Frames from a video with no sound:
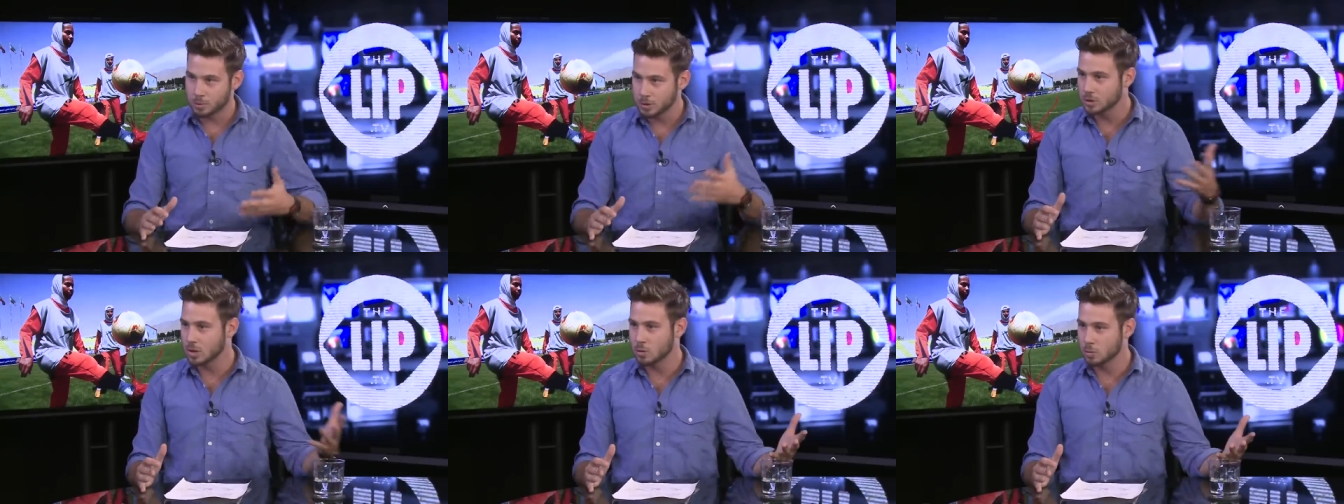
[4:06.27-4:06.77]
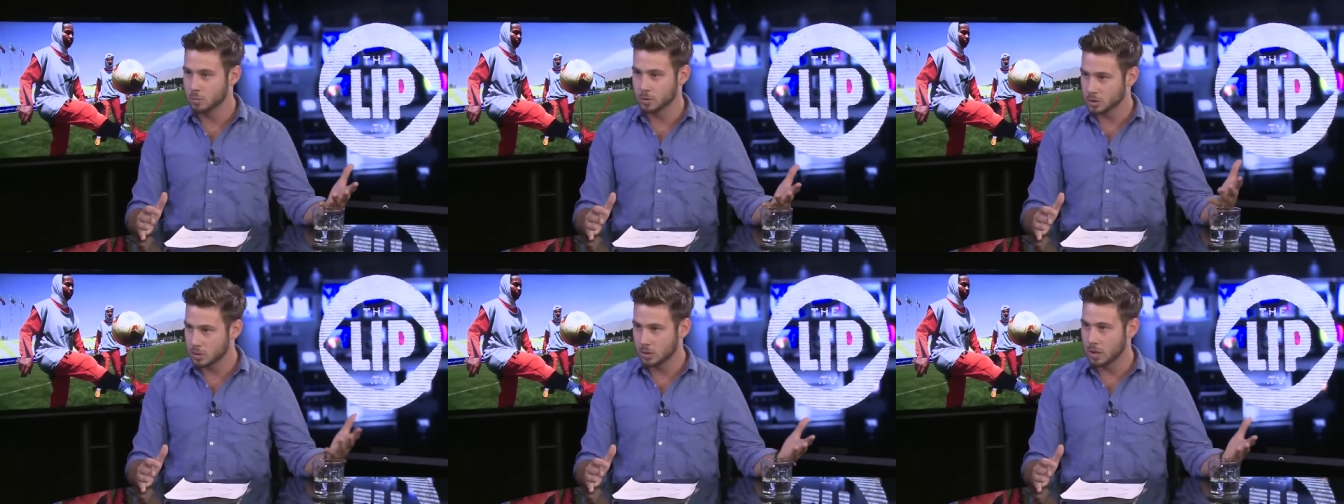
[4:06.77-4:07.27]
We're so, we're
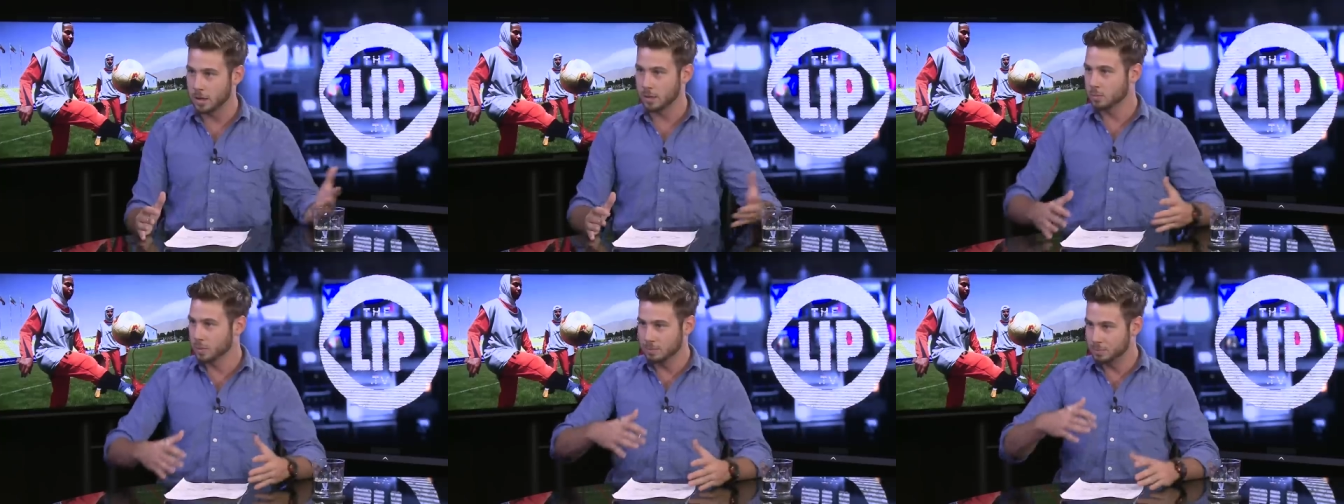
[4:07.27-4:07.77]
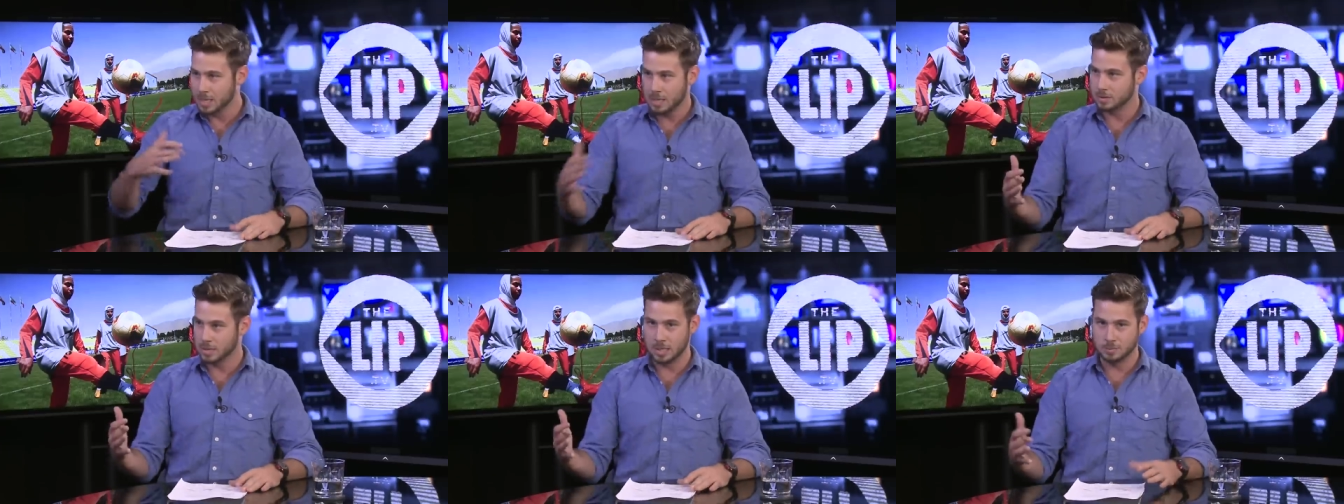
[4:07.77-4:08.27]
so good. We
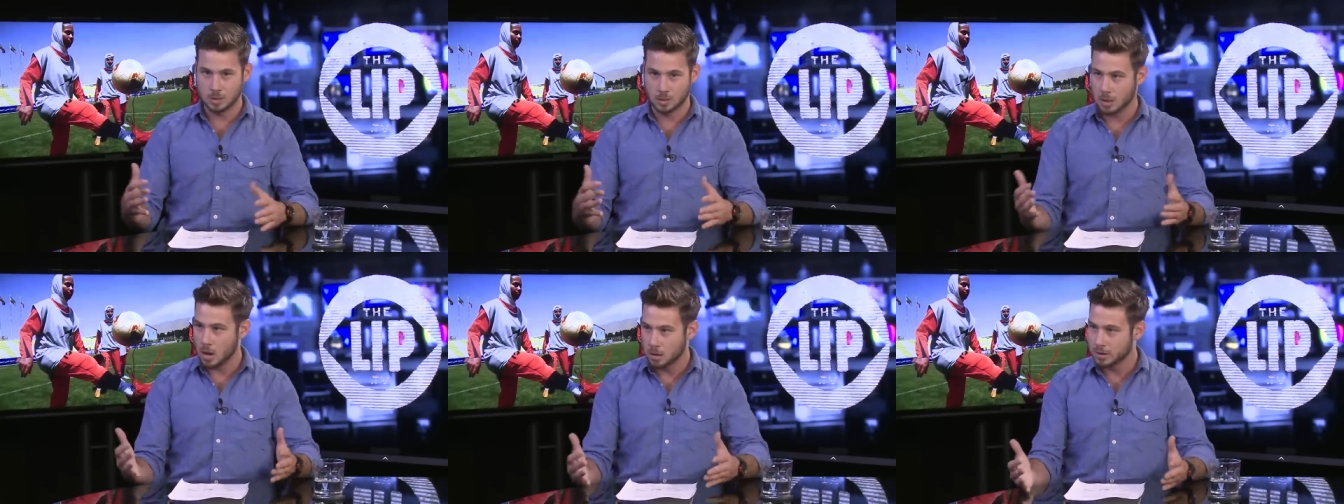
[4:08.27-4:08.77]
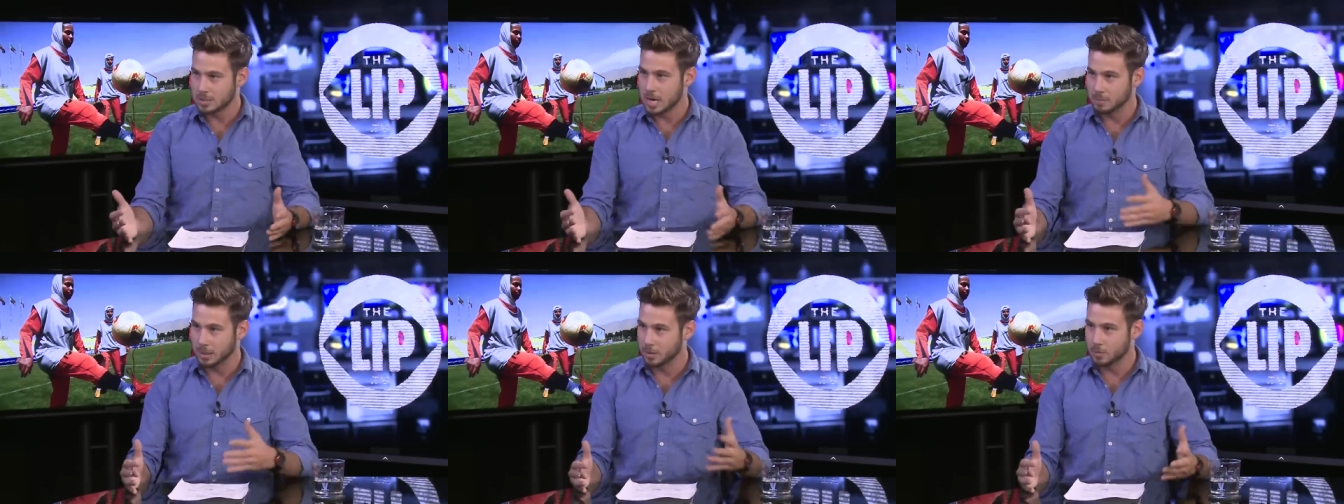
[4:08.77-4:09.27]
beat teams all the
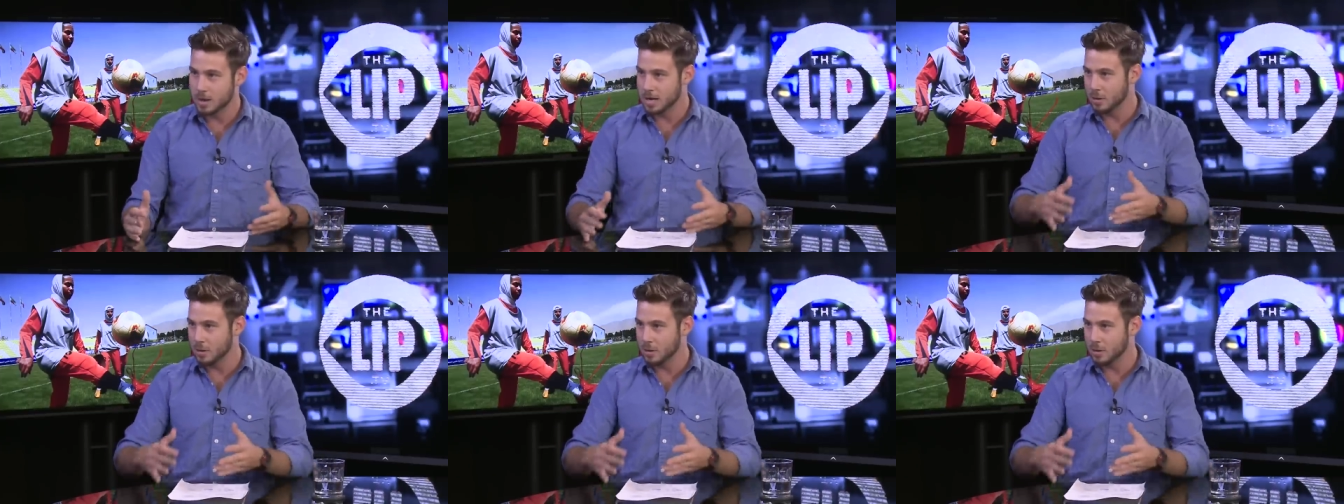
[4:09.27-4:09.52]
time like Iran.